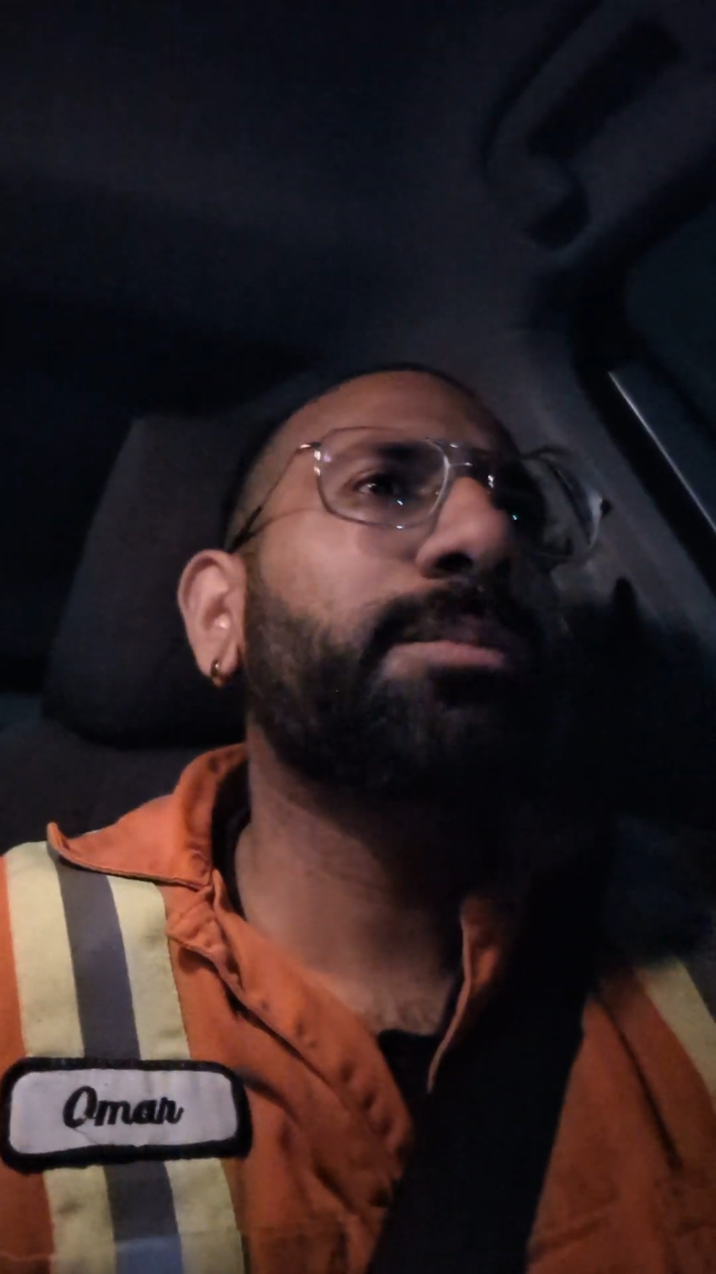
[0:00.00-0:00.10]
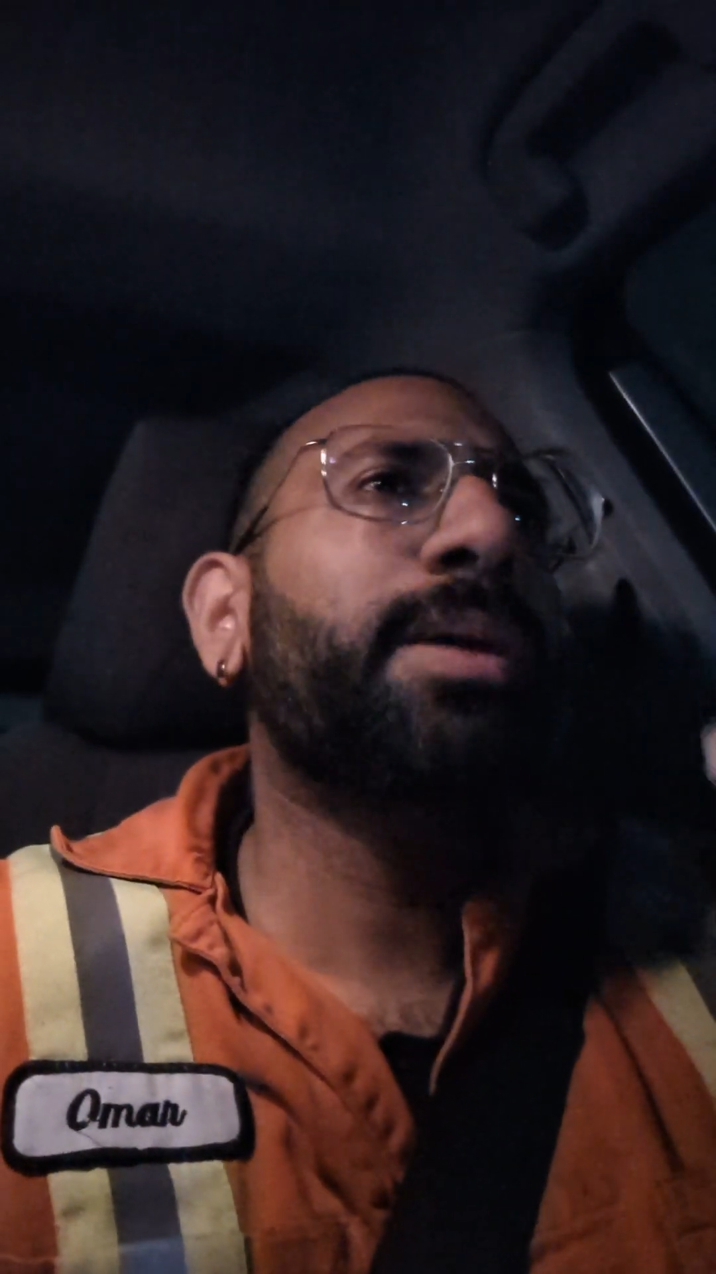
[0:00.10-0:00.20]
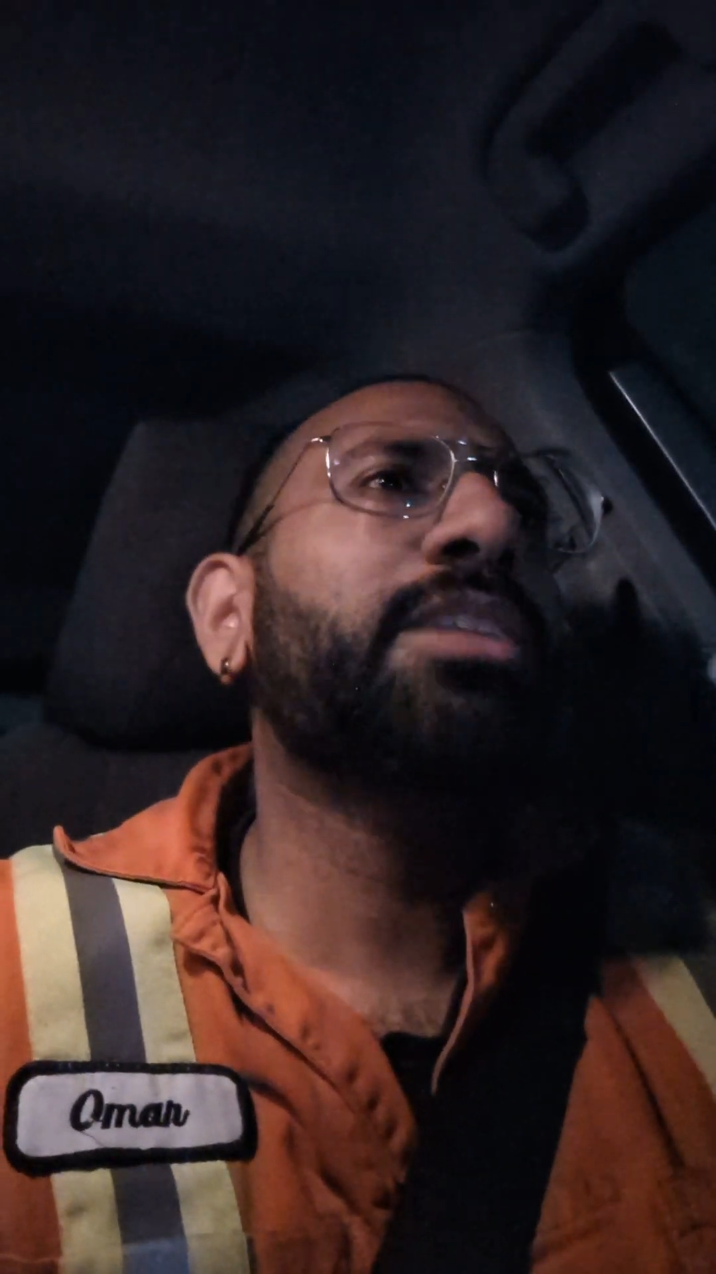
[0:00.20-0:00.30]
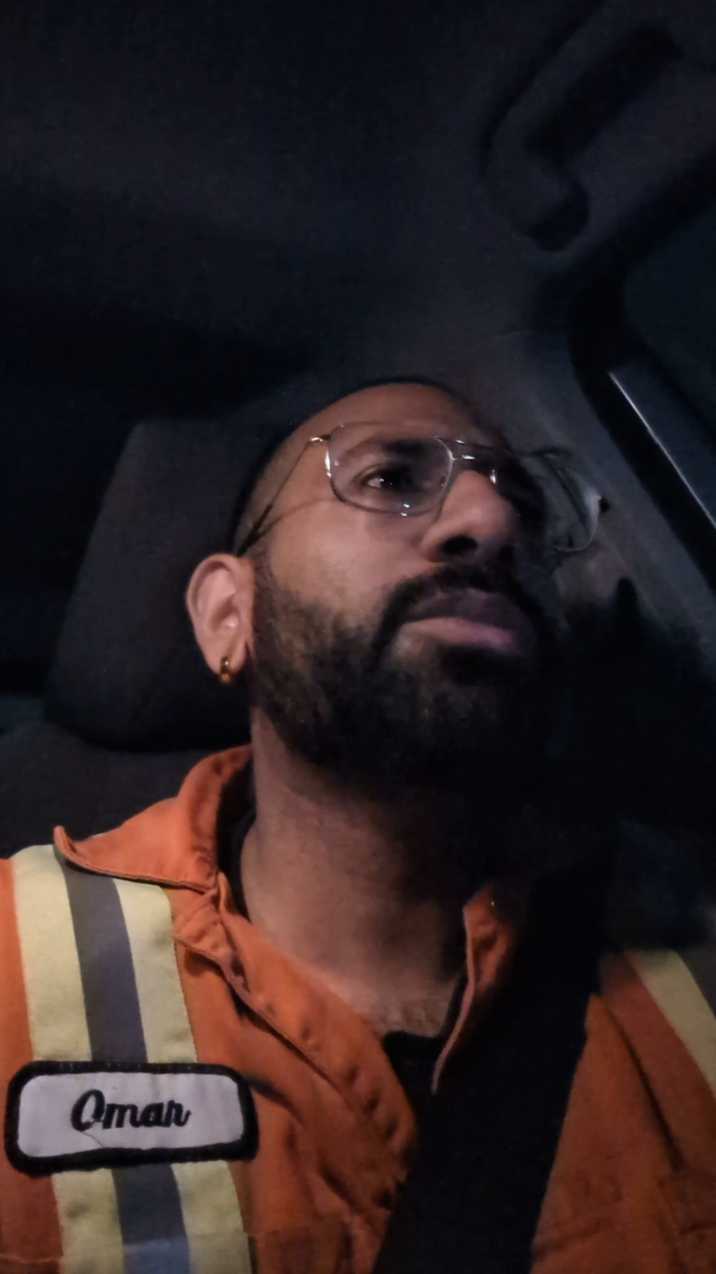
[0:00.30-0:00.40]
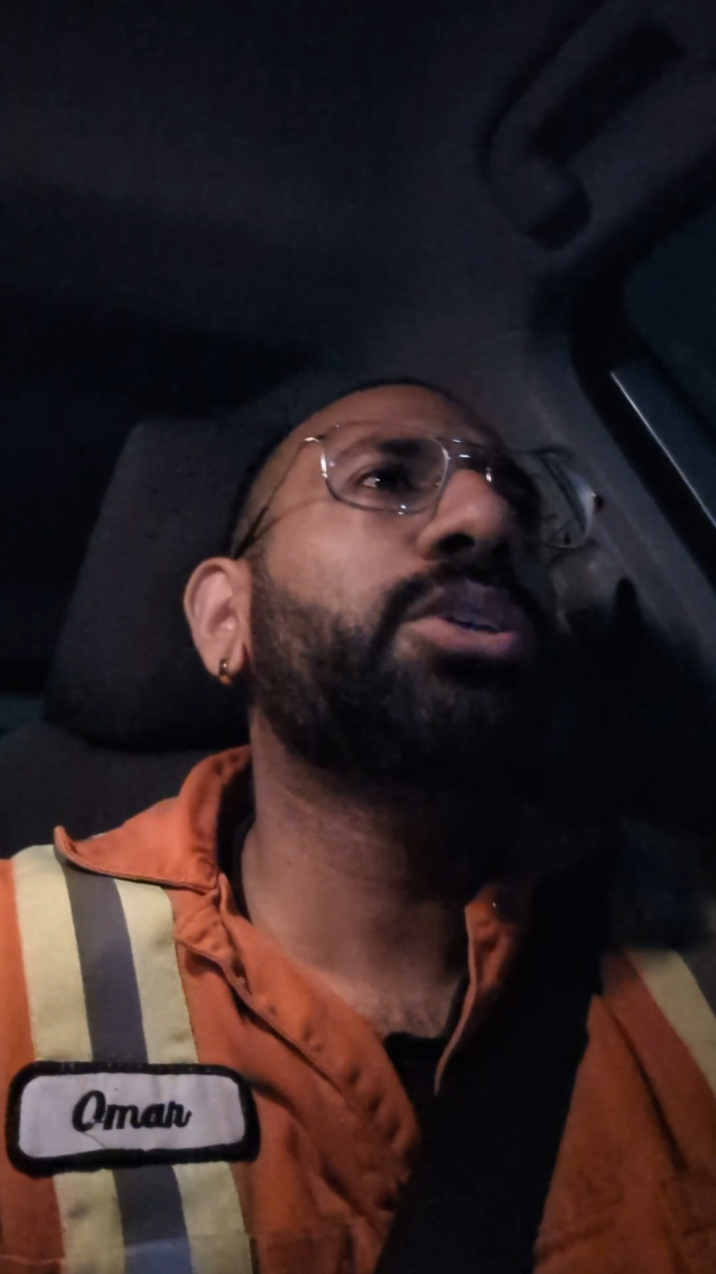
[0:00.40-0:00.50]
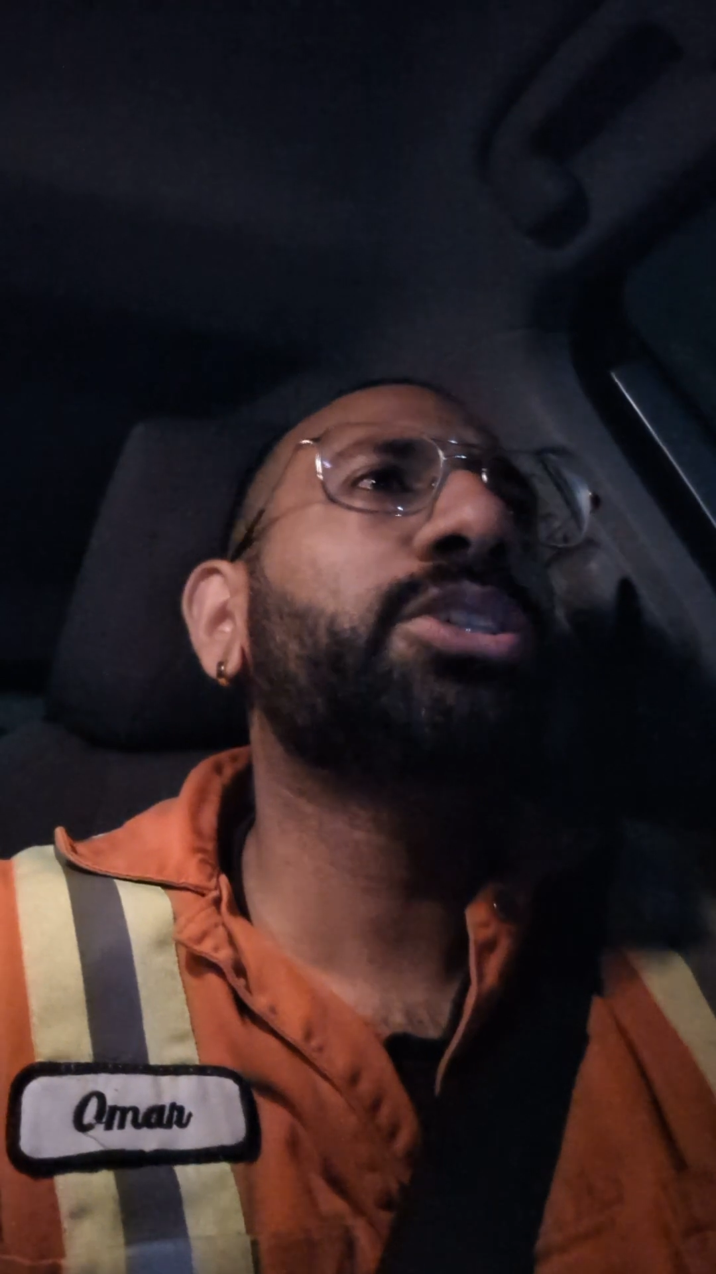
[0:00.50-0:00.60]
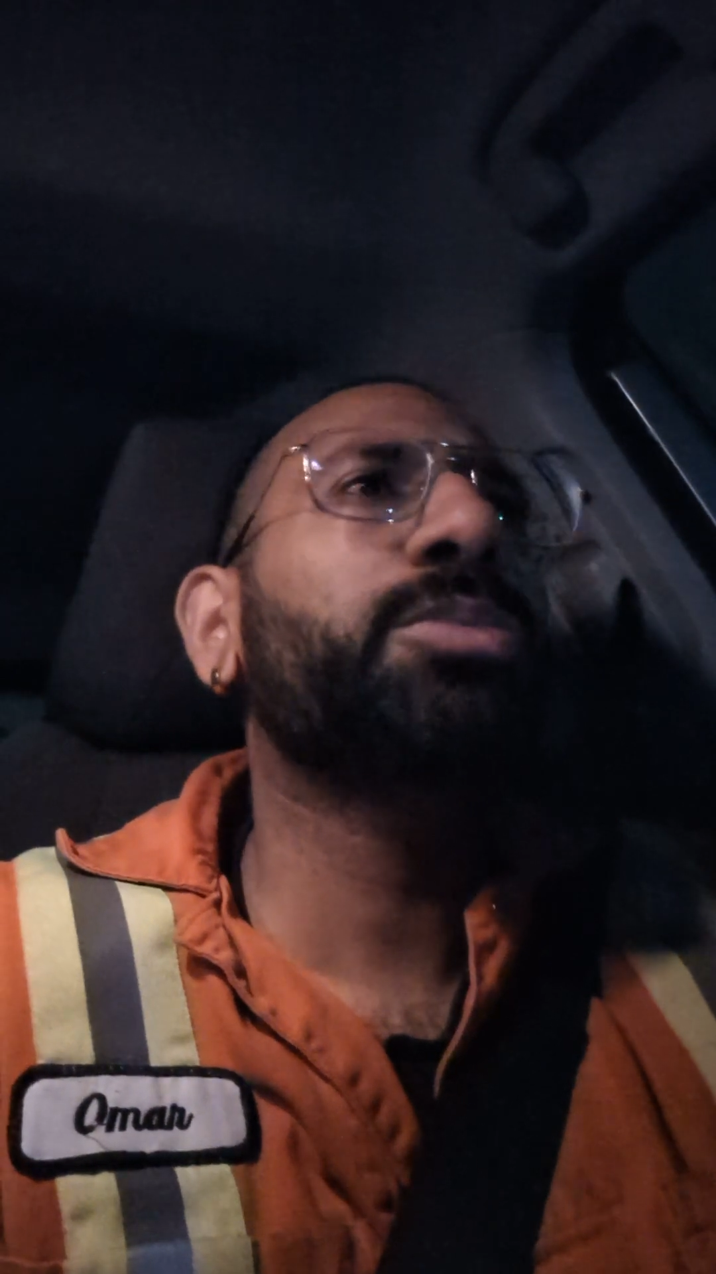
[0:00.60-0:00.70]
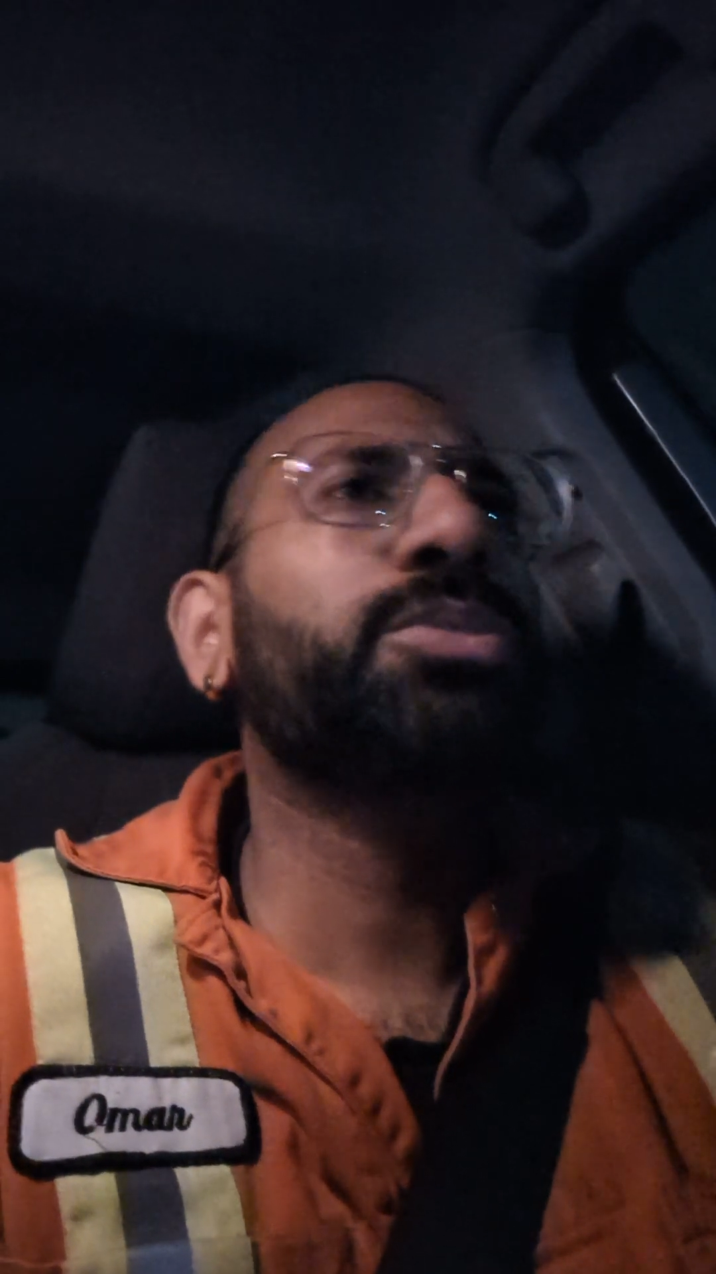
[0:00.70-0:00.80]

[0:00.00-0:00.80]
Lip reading: the path of worship